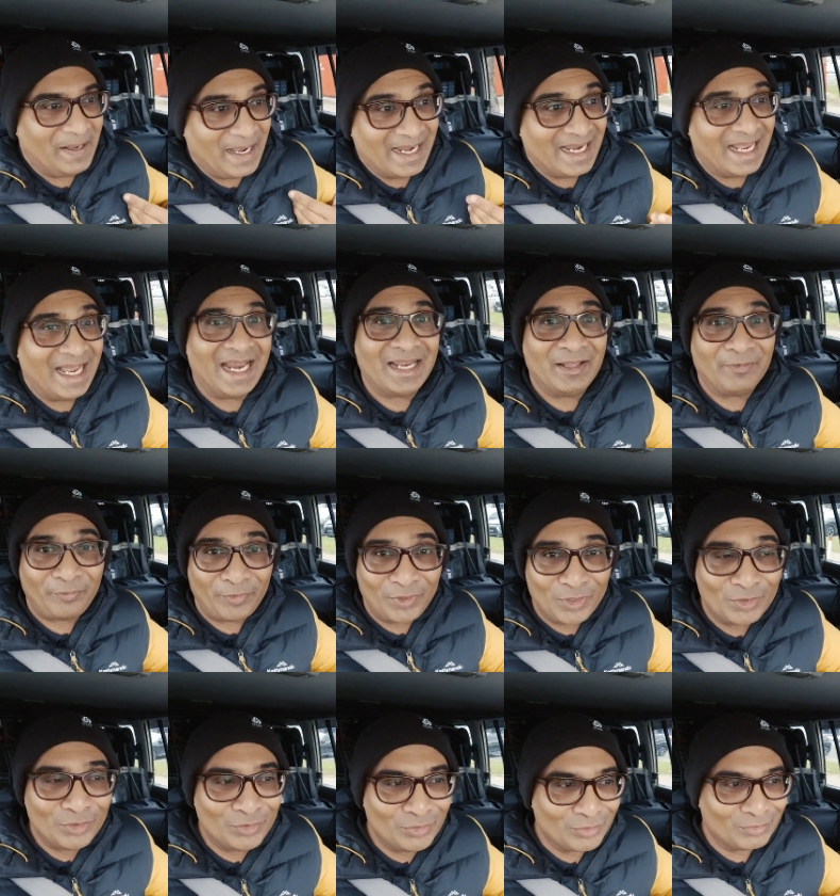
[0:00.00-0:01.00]
and I had a
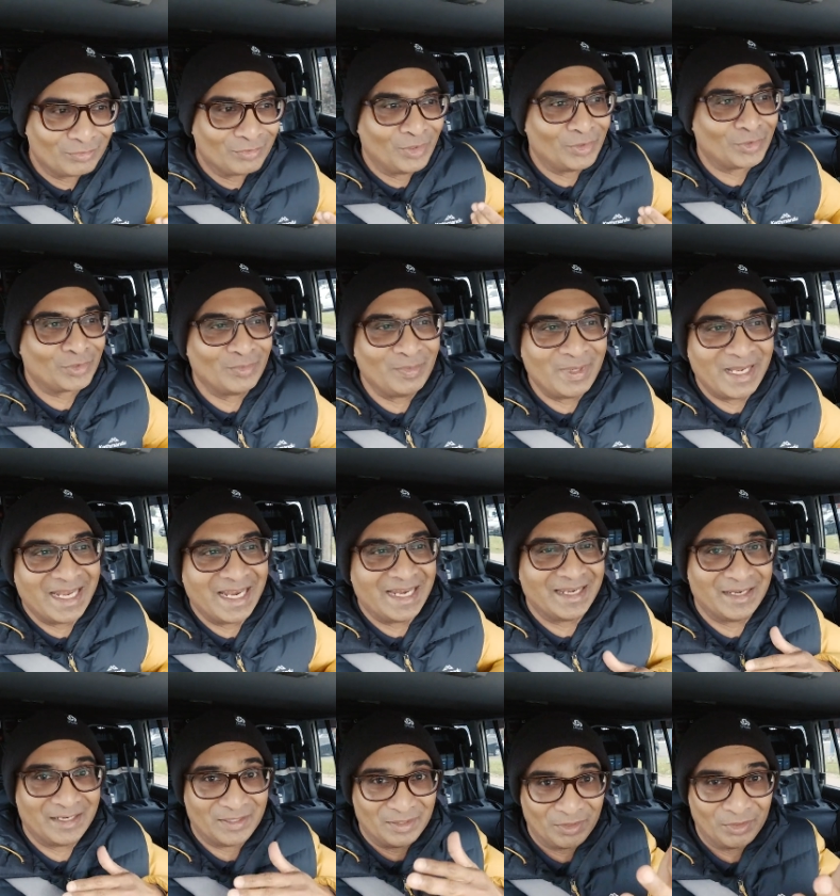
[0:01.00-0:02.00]
few who wrote to me,
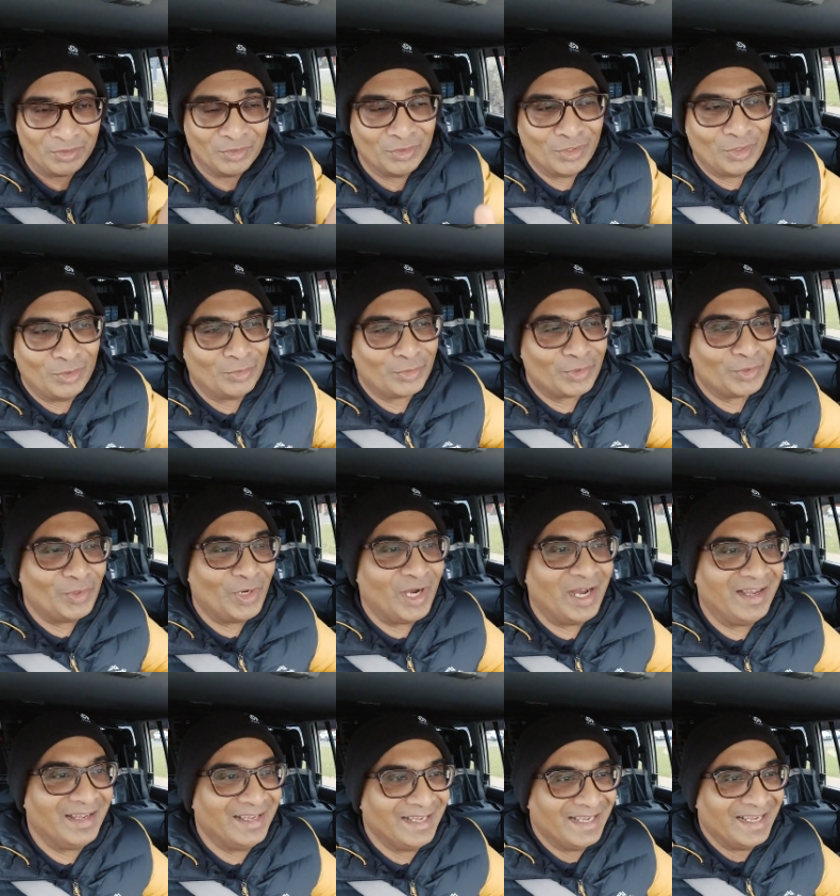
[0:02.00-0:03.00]
and you know who you
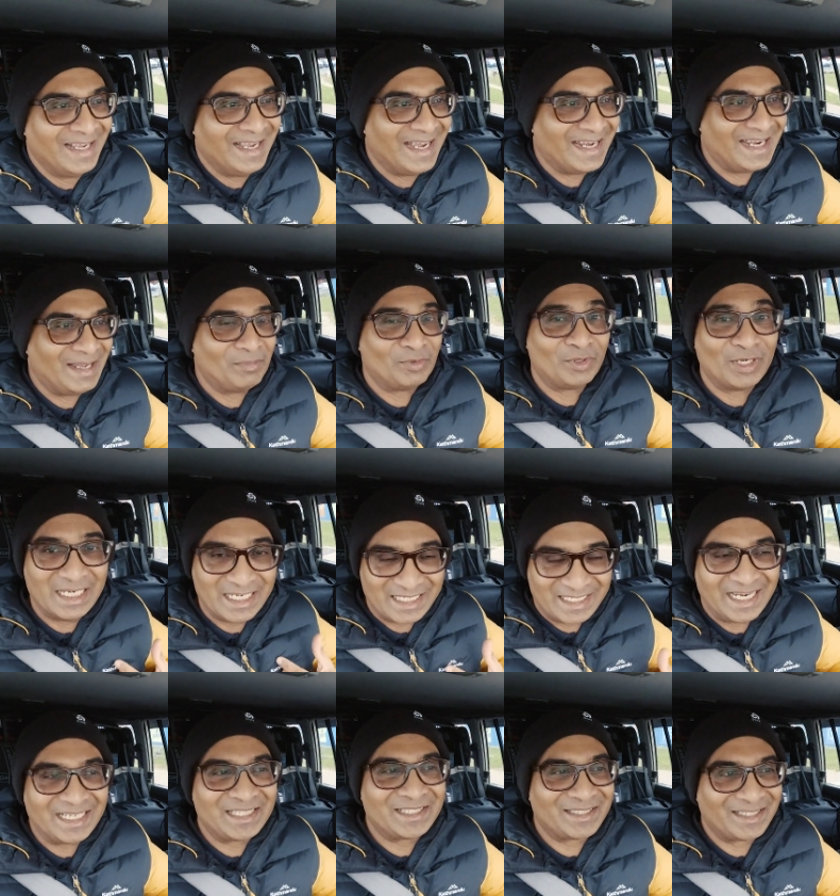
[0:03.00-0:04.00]
are, and I'm really
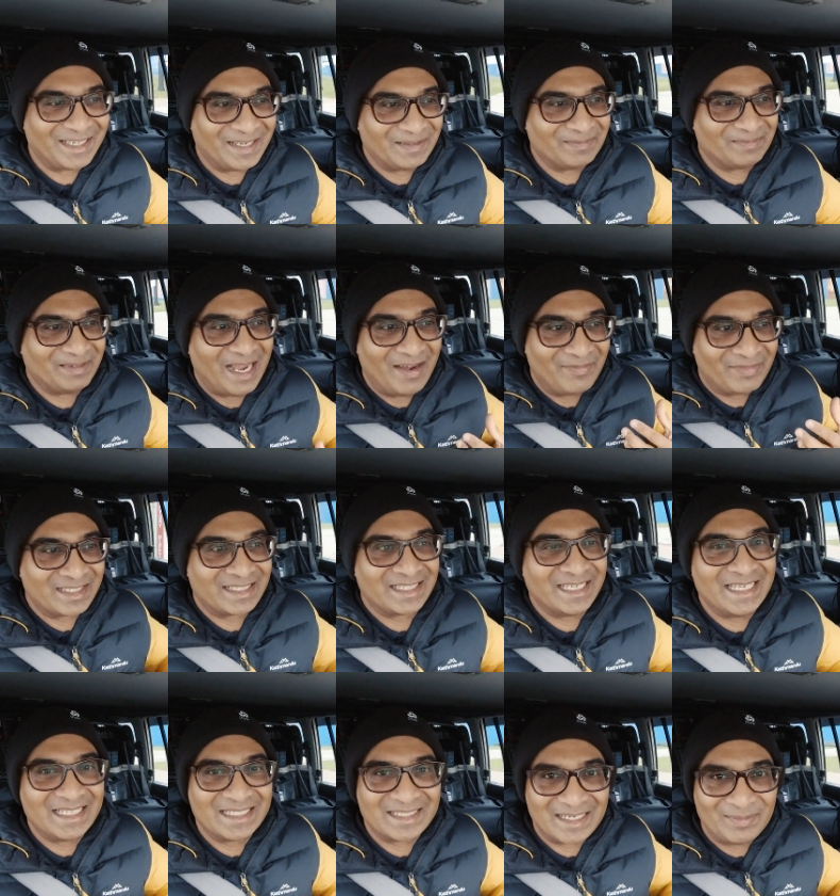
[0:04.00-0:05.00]
touched after
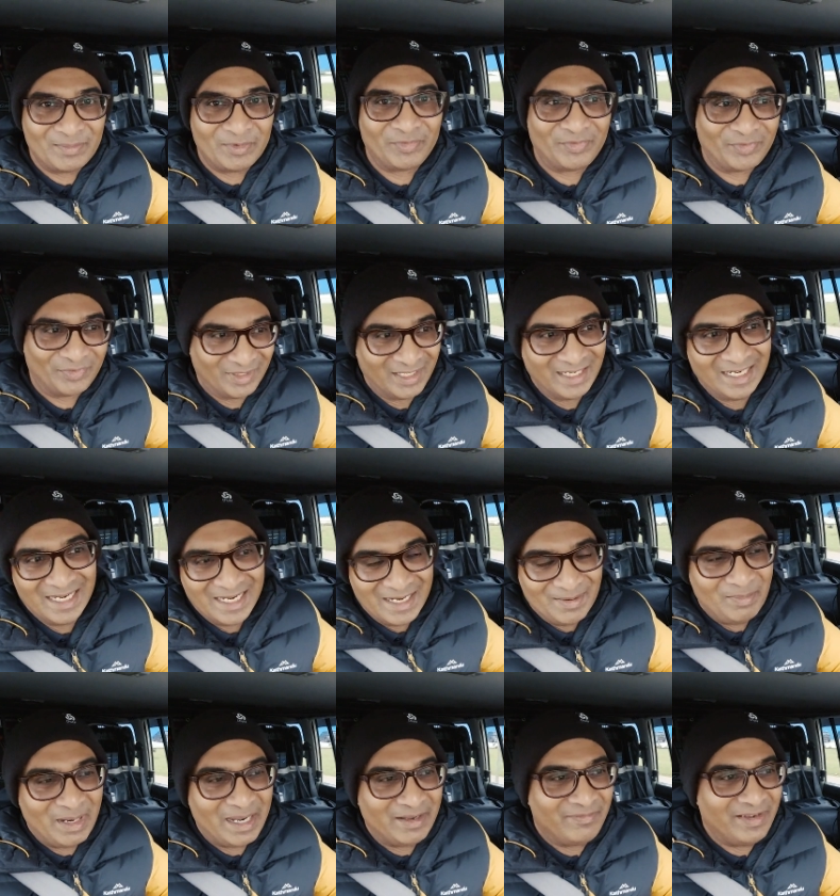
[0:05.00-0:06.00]
seeing some of
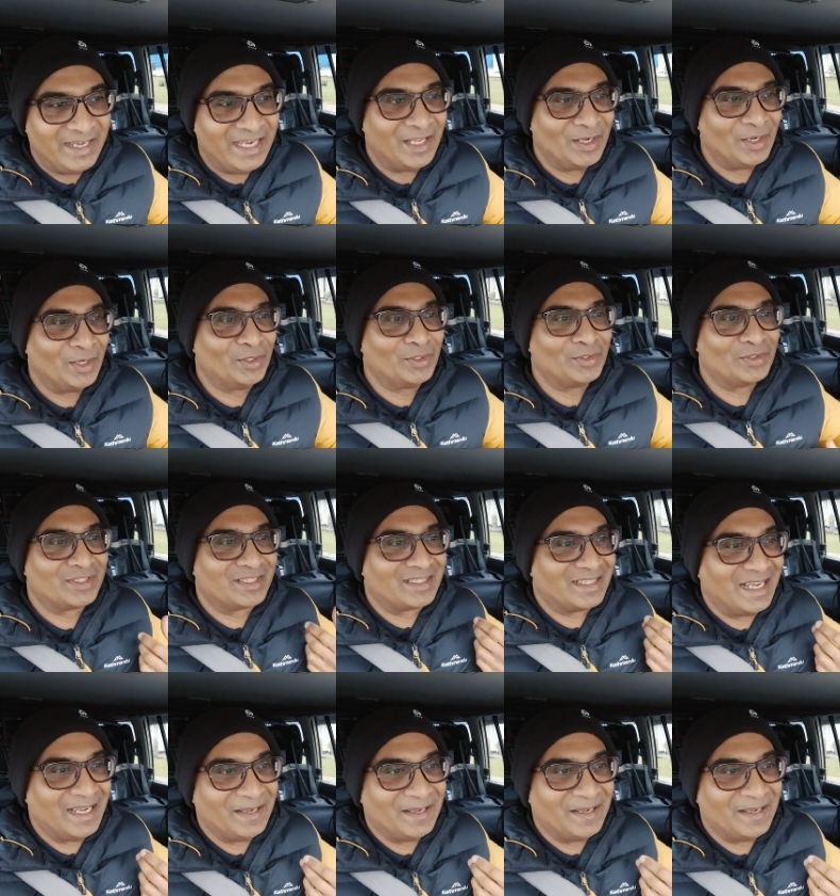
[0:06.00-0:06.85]
my videos.